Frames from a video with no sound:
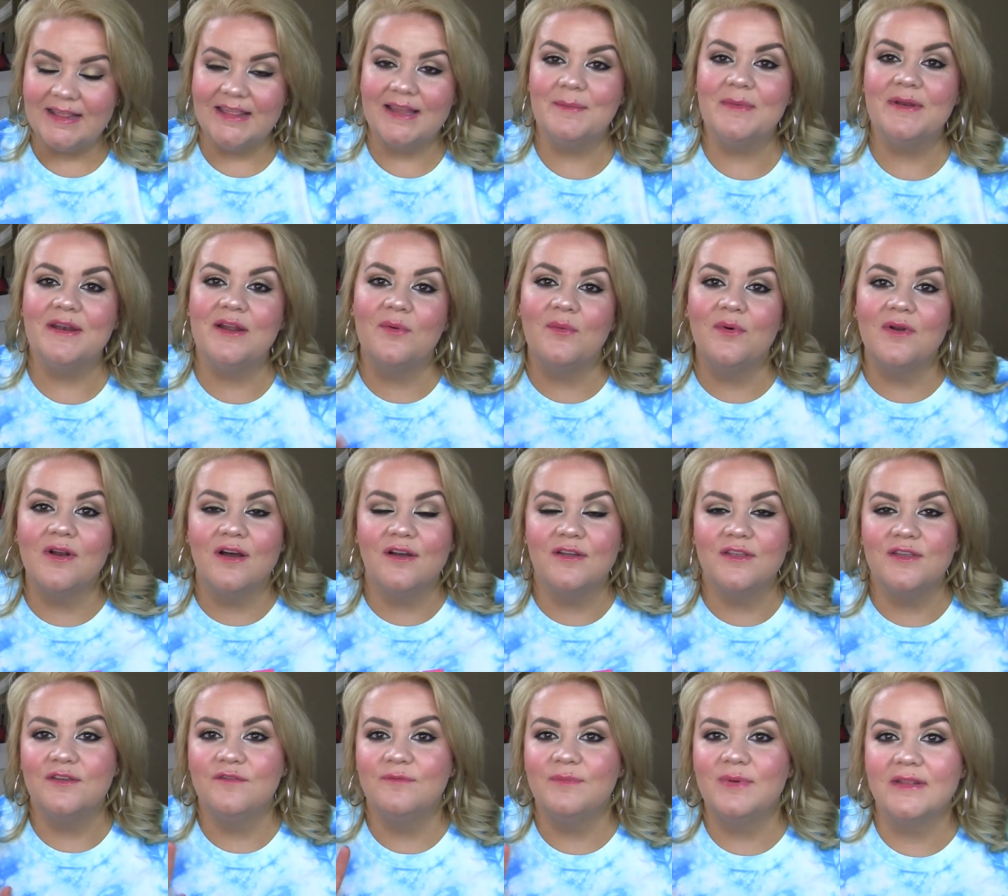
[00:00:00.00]
let me know what all
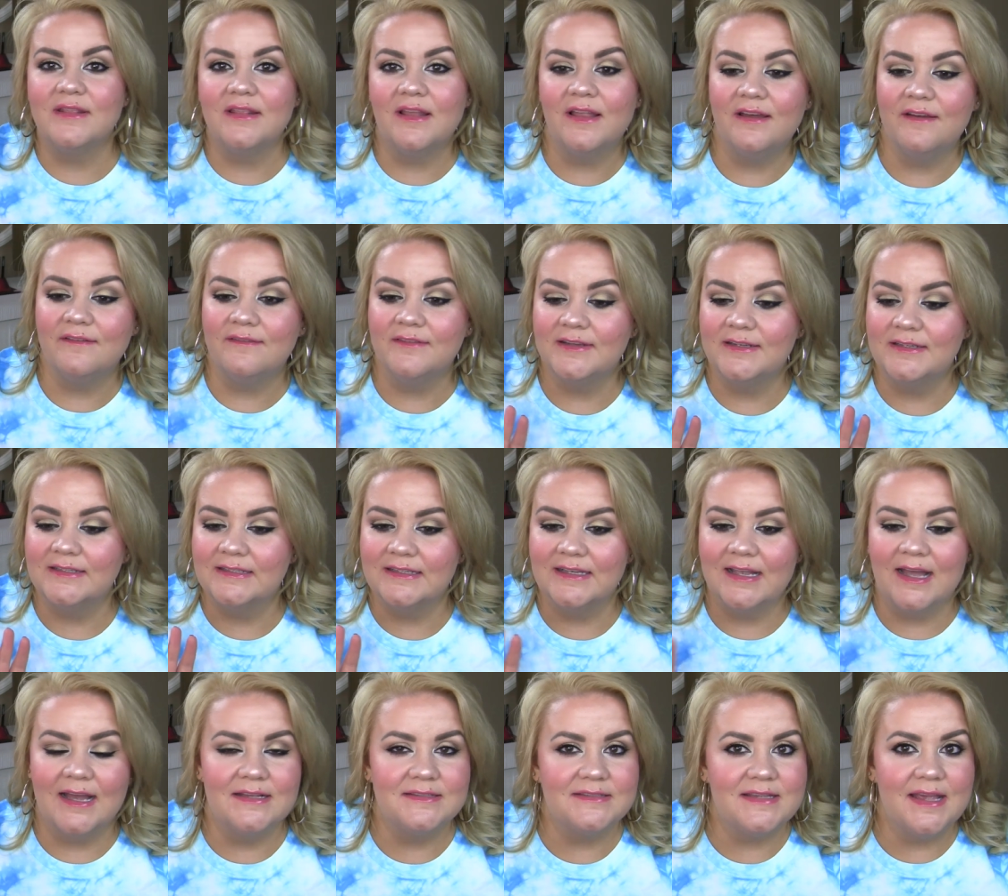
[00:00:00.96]
you've been loving
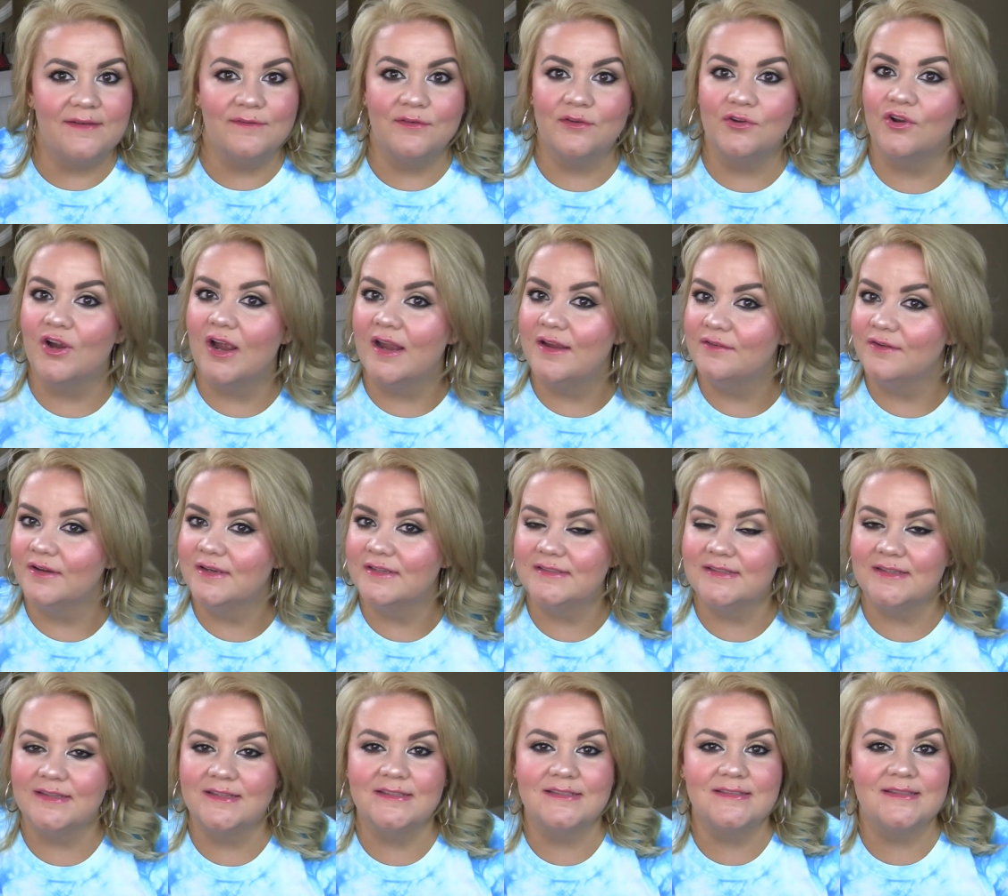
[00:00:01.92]
guys have a great
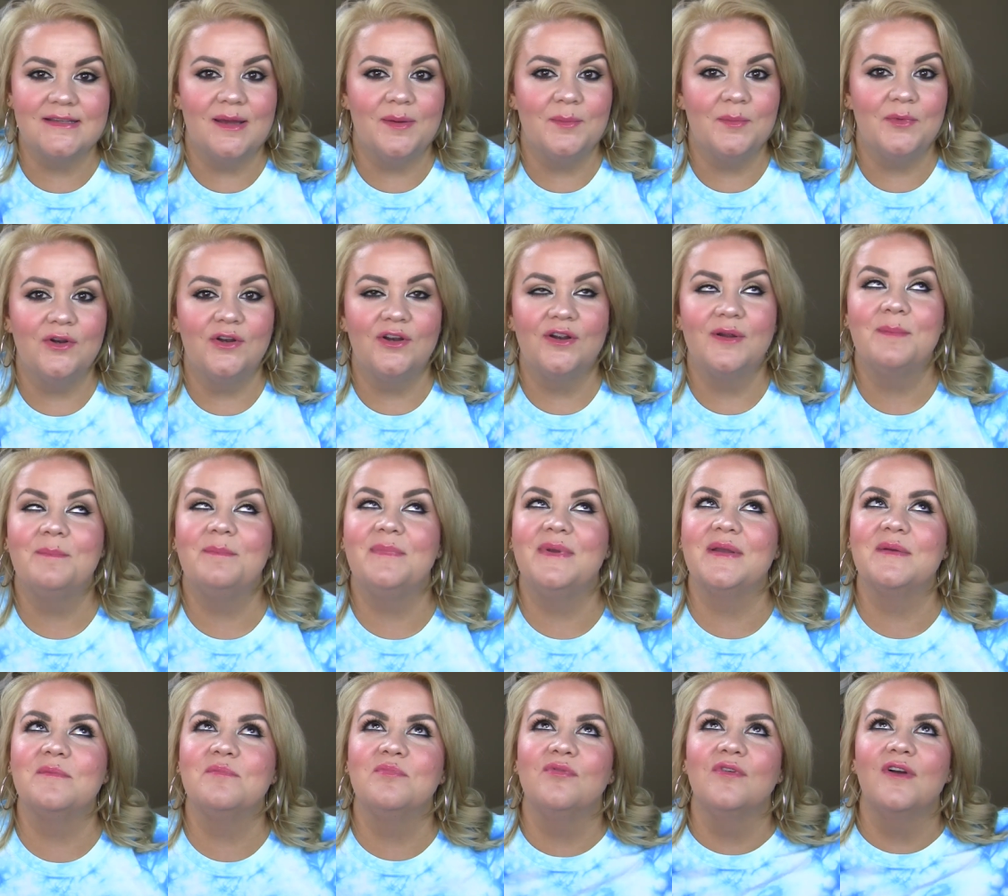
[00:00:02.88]
rest of the summer
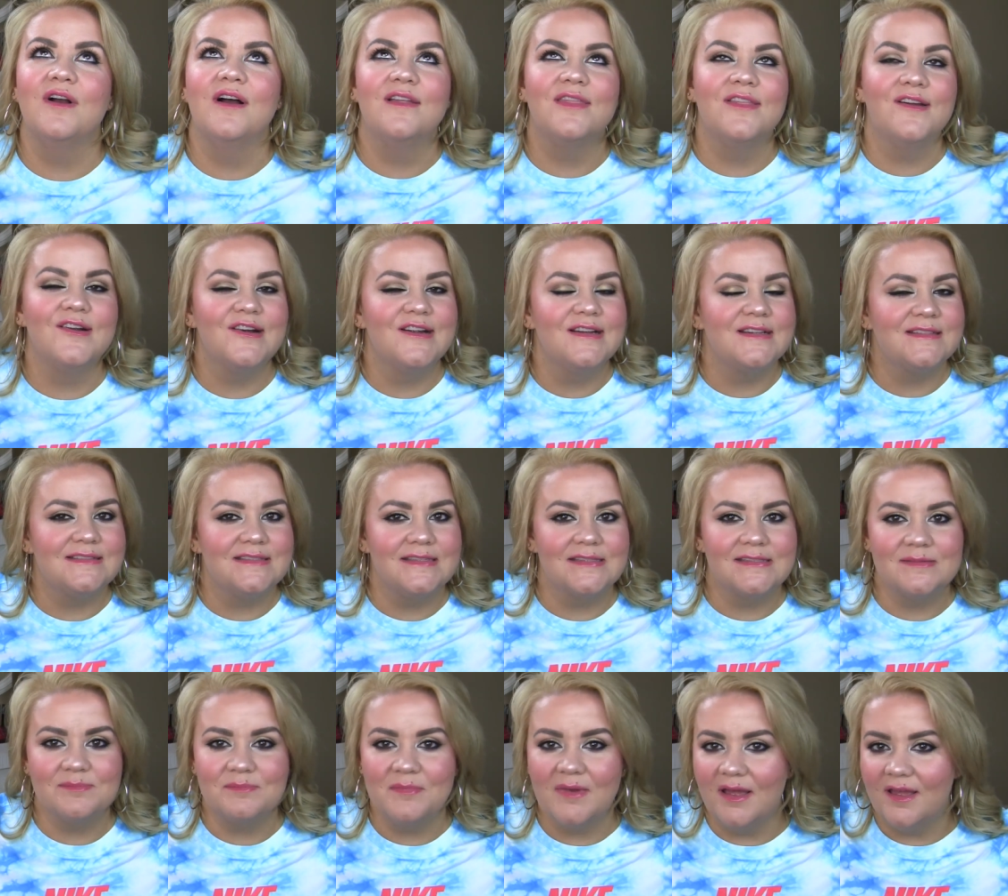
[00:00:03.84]
big brother is
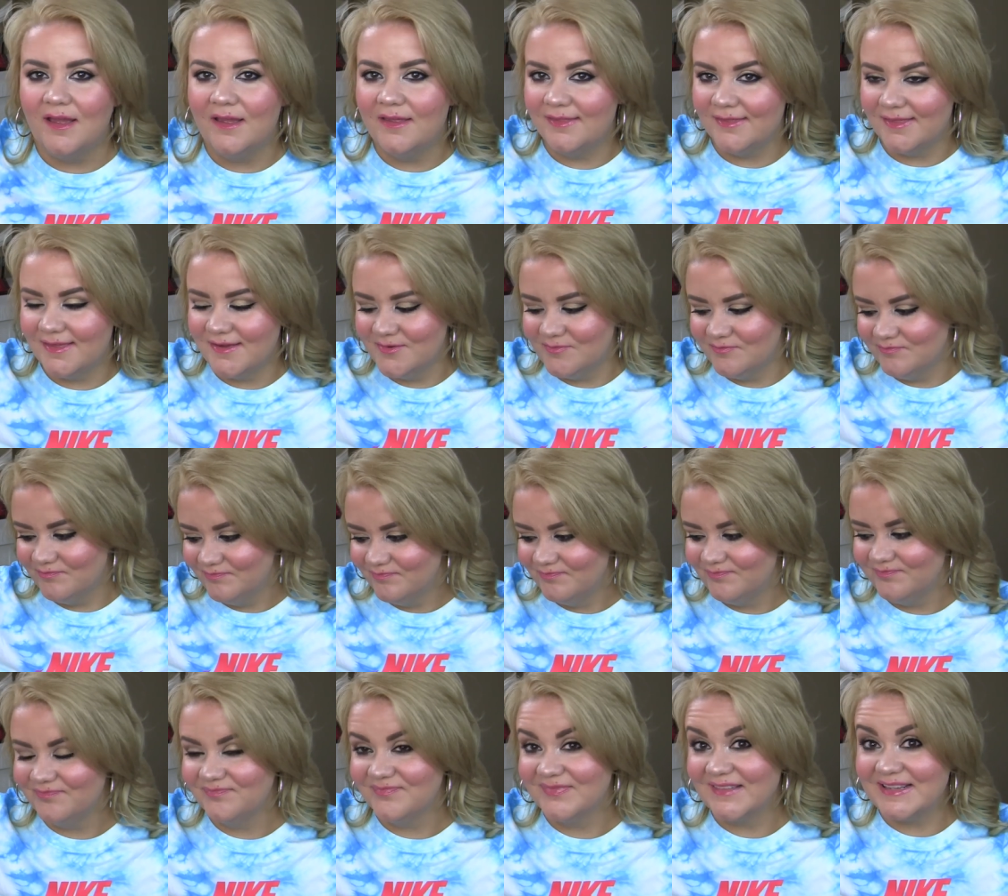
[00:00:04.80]
this month
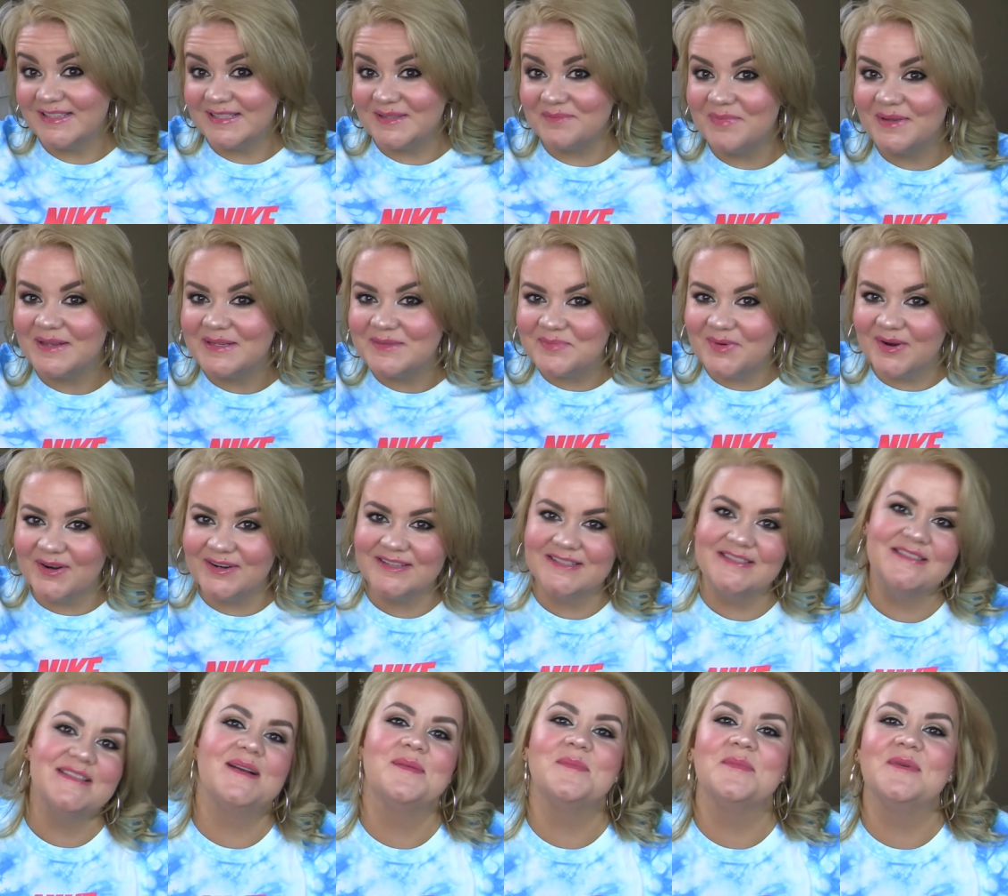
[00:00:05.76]
it's the best part
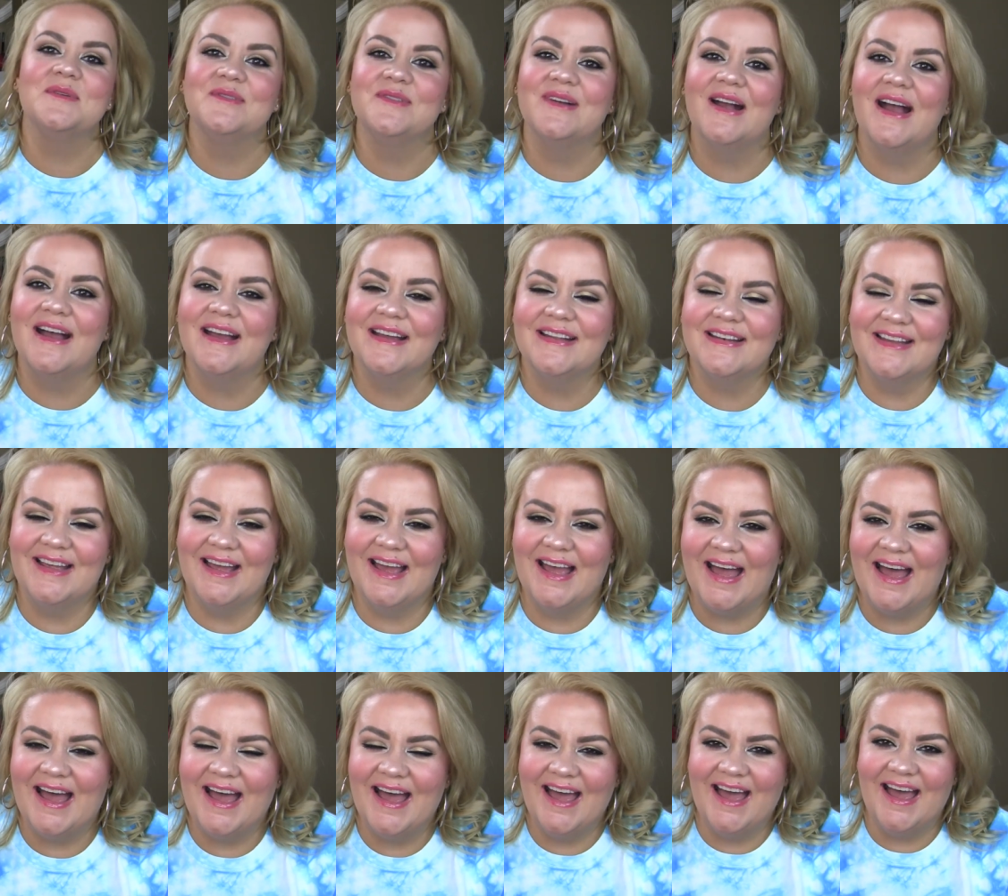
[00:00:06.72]
of summer
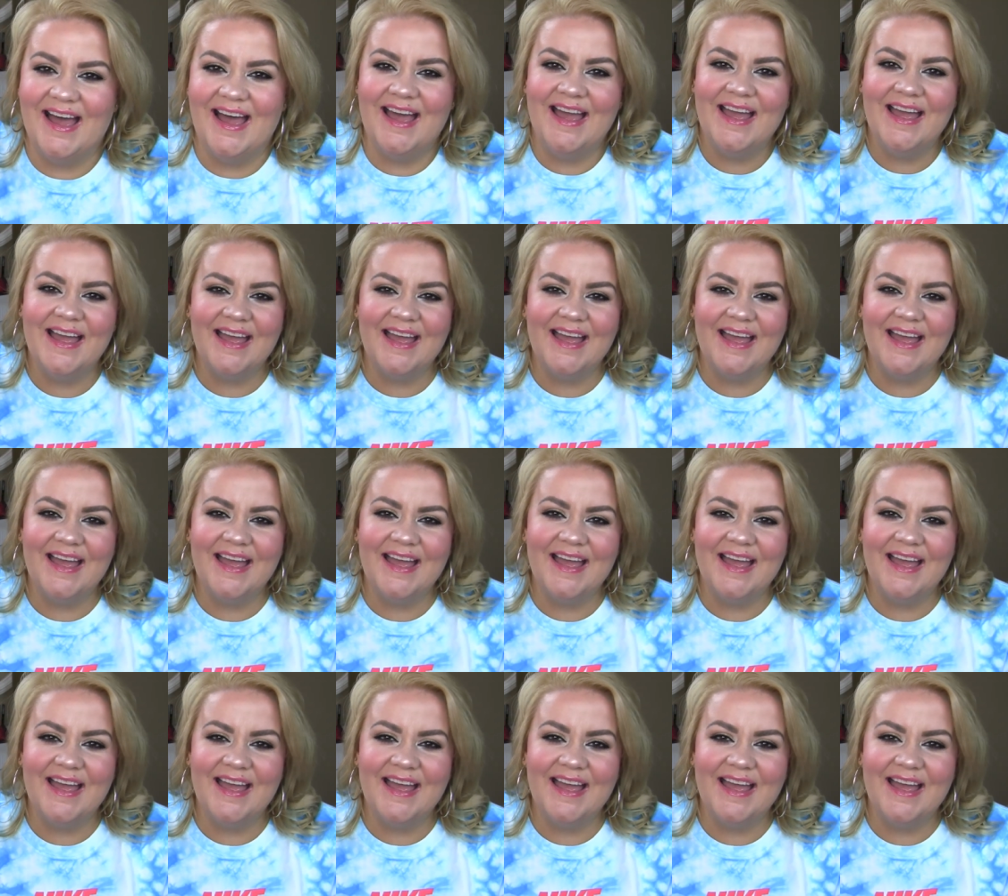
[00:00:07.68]
right